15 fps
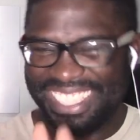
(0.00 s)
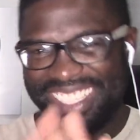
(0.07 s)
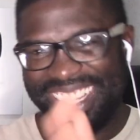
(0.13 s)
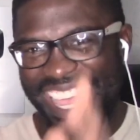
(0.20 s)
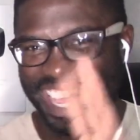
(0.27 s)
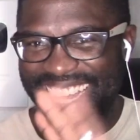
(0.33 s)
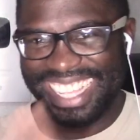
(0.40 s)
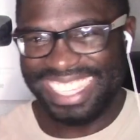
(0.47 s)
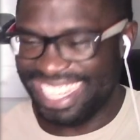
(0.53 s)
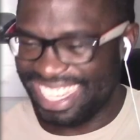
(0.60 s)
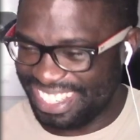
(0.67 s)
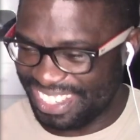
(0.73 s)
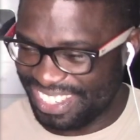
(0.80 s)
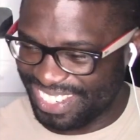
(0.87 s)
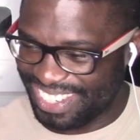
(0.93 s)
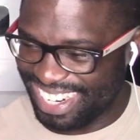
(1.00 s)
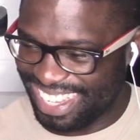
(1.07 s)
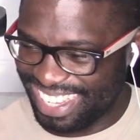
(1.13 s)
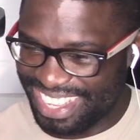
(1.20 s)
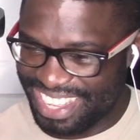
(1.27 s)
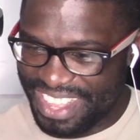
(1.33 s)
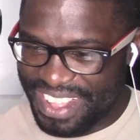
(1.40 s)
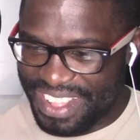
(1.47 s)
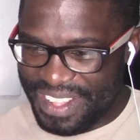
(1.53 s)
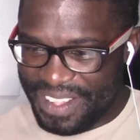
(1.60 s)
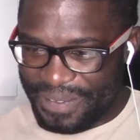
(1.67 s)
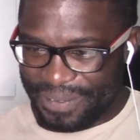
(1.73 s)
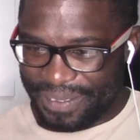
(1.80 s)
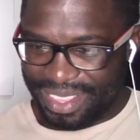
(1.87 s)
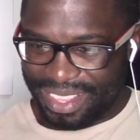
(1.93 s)
I guess that's cool.
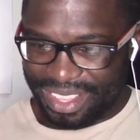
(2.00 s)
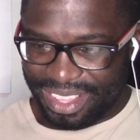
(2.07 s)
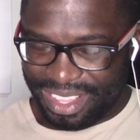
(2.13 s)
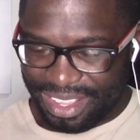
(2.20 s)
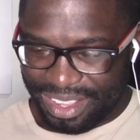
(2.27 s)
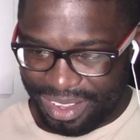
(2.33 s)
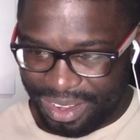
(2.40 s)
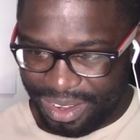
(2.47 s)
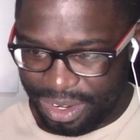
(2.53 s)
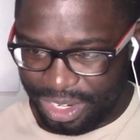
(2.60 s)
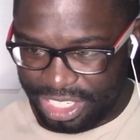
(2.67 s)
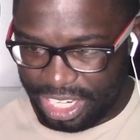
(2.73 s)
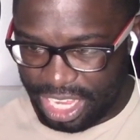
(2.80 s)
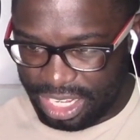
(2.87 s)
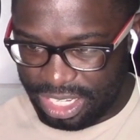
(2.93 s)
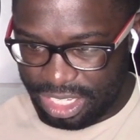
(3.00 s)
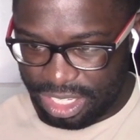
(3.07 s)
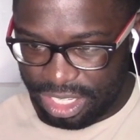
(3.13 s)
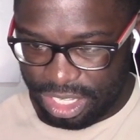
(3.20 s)
Oh shit!